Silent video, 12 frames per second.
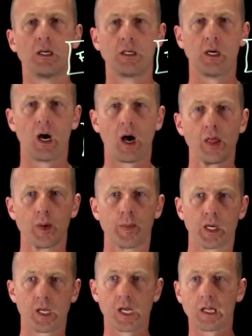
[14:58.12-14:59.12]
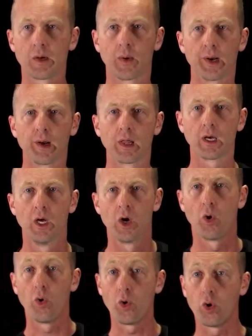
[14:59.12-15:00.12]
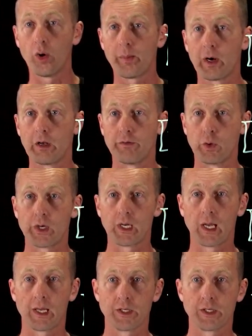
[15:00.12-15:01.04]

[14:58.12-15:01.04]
either by killing one another or by avoiding it and